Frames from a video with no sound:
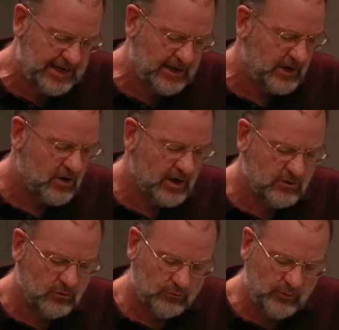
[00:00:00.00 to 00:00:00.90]
by a guy
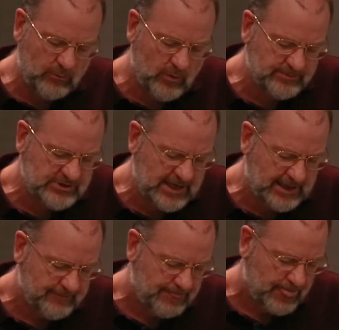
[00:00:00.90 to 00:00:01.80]
called Rick Webster,
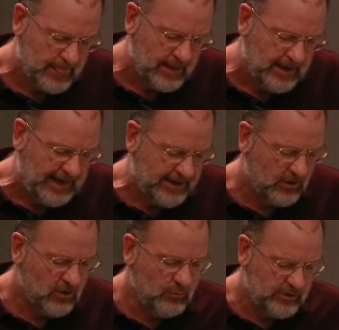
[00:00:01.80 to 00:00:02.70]
and
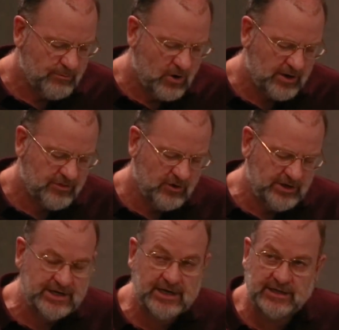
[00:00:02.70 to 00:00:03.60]
along with my 30
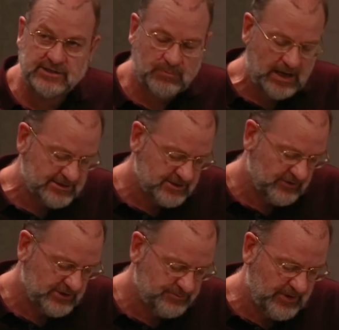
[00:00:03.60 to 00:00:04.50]
years plus of
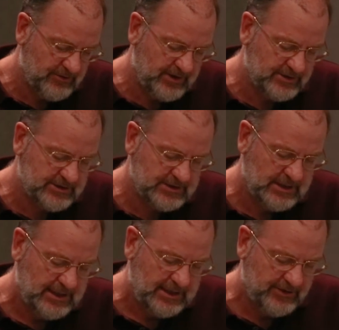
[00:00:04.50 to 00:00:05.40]
experience
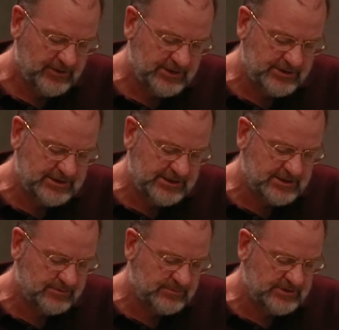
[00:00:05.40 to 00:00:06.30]
in these
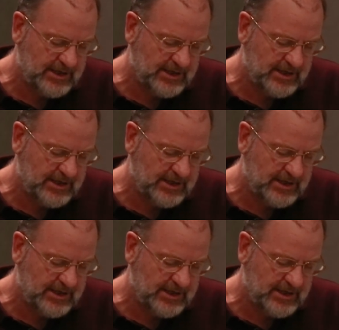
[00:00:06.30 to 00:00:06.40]
systems,